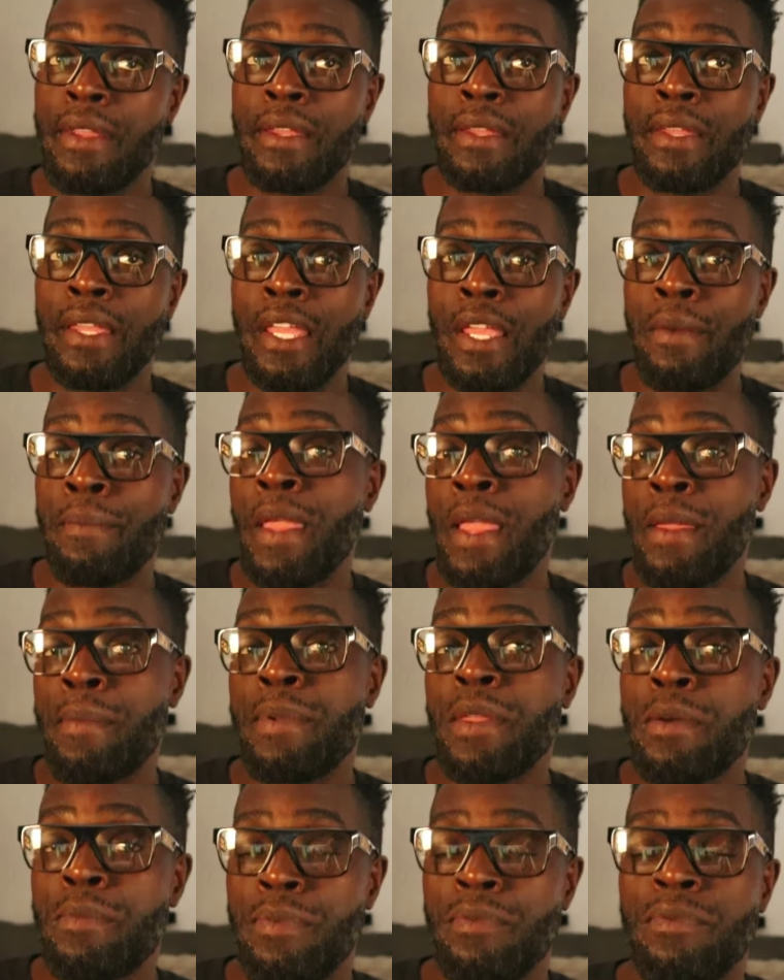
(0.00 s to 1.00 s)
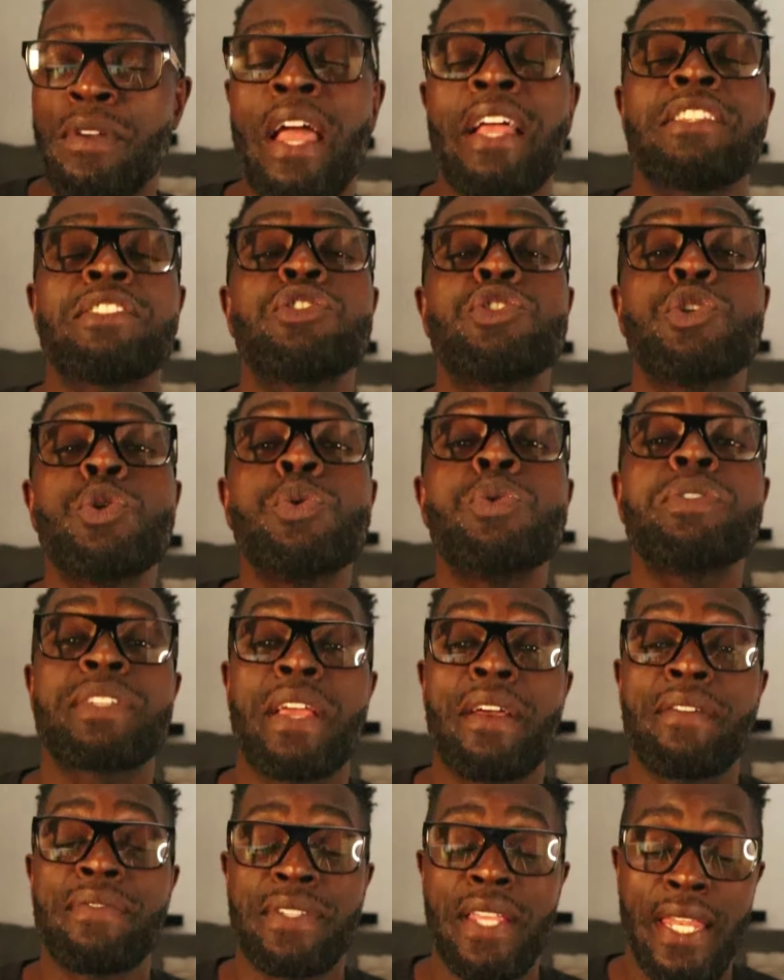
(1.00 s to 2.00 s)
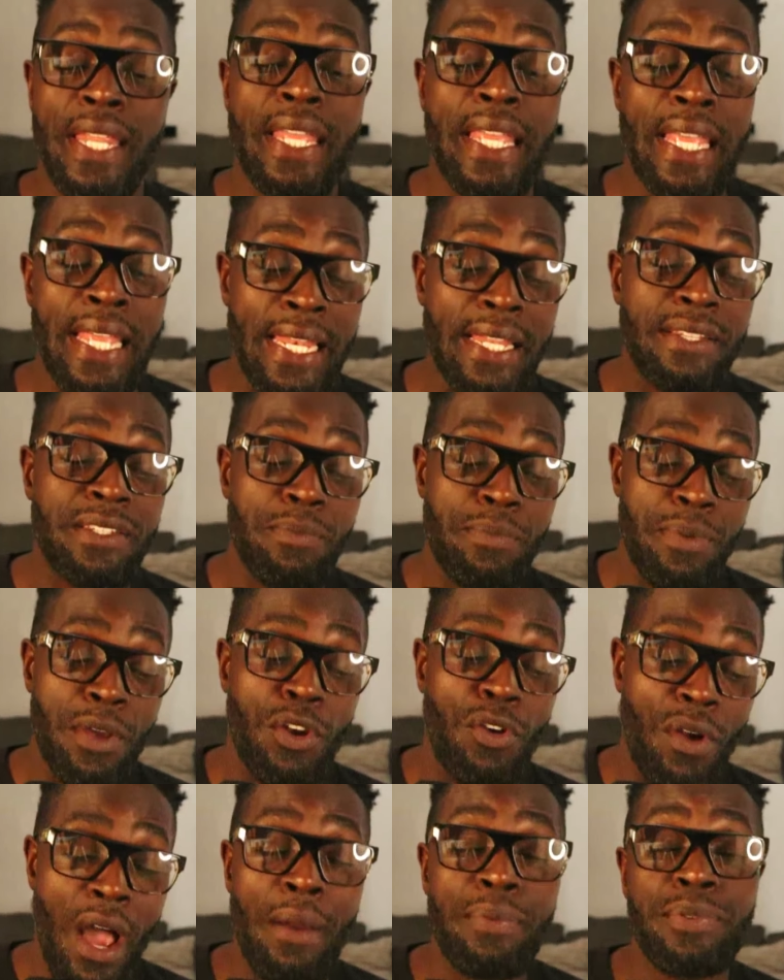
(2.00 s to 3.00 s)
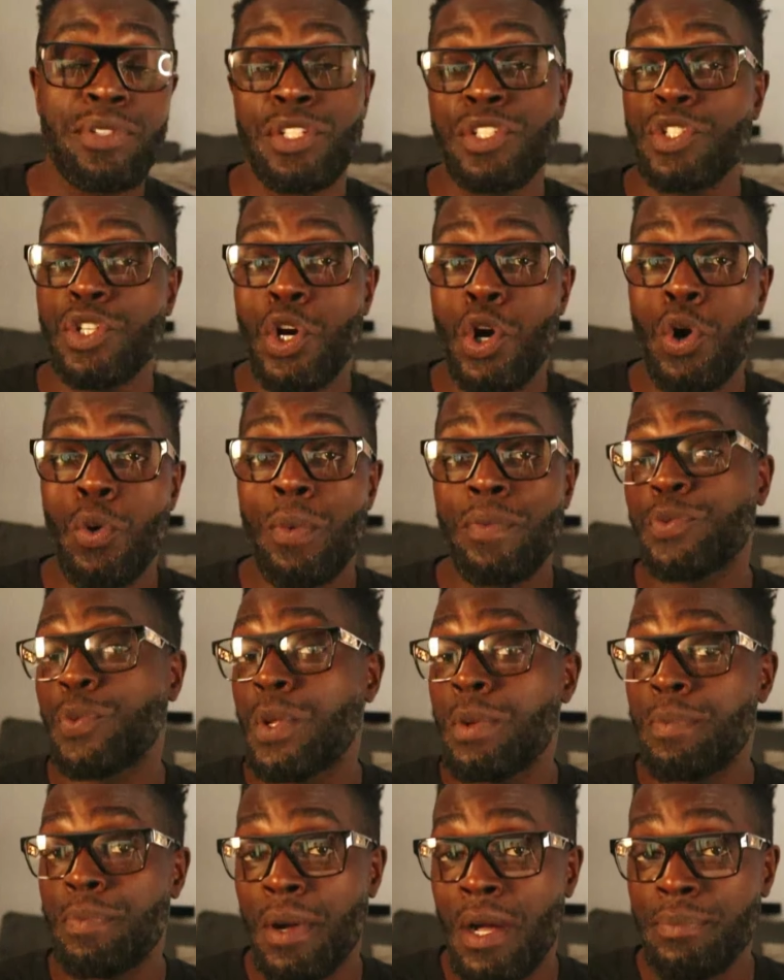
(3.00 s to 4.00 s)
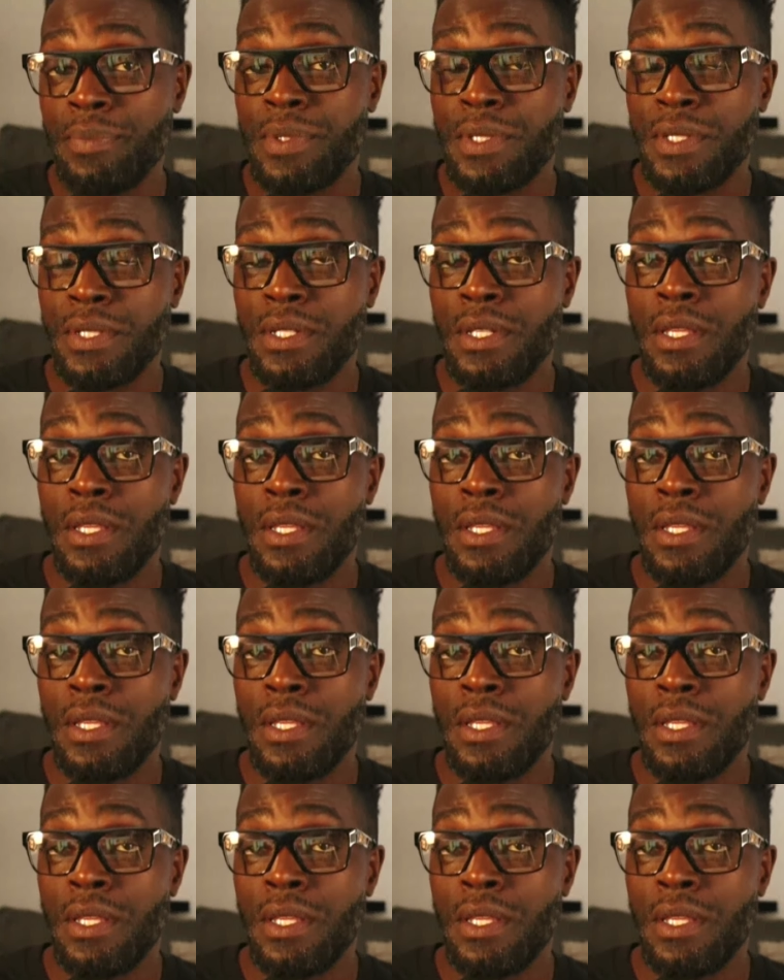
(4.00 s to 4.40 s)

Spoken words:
it may be, as the tuners have stated, it is a better option to go with twin pumps